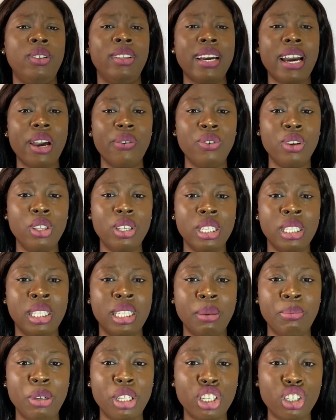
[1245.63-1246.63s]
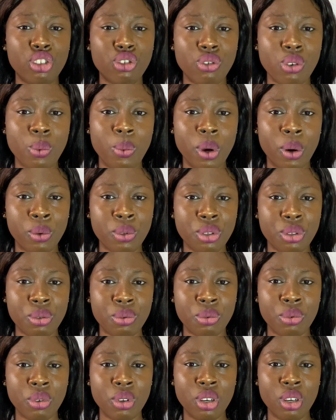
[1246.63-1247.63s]
carrying the ministry well
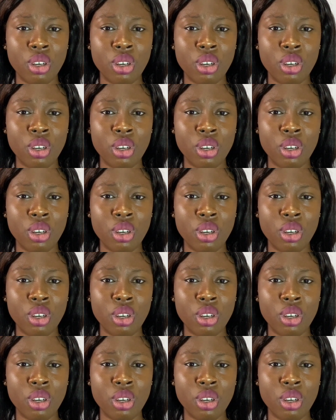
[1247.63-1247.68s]
too.